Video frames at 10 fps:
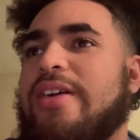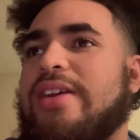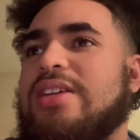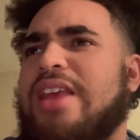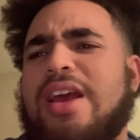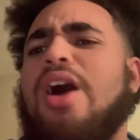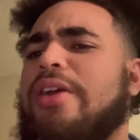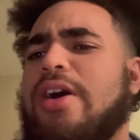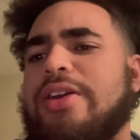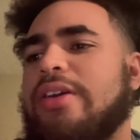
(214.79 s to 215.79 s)
And he's like, "Oh
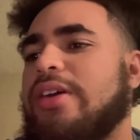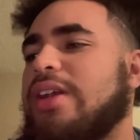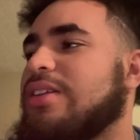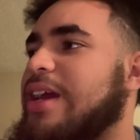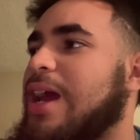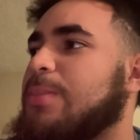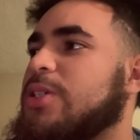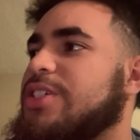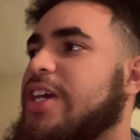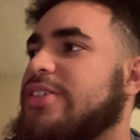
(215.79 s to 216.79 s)
no, you're good." He's like, "I
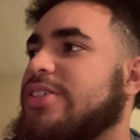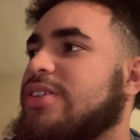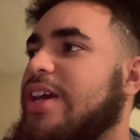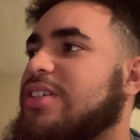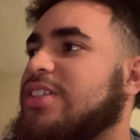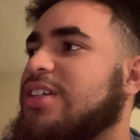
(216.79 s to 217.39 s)
appreciate you. You actually